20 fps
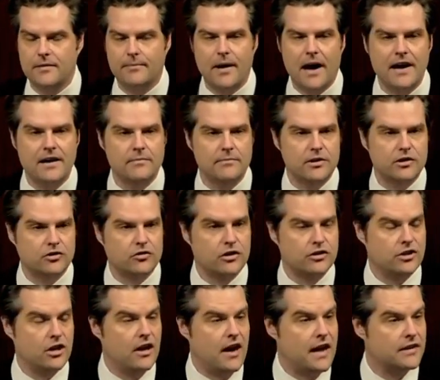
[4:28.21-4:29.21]
the Biden
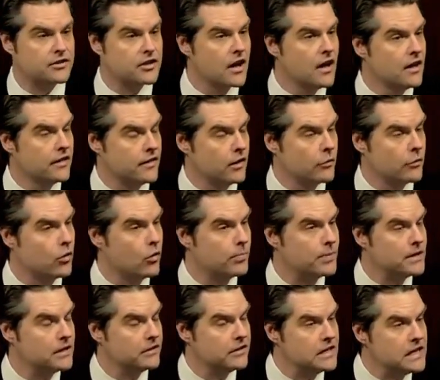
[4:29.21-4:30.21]
administration announced that we will
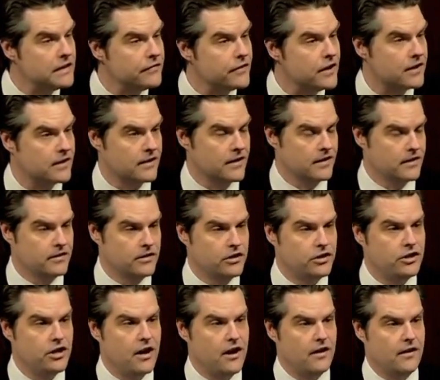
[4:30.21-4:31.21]
be leaving
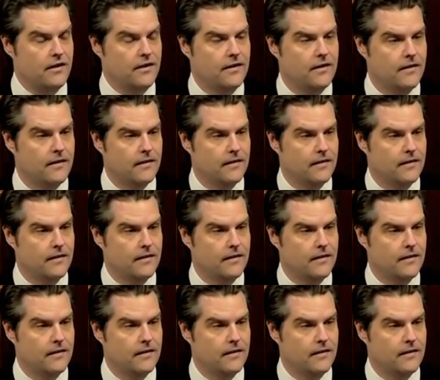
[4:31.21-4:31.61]
Niger.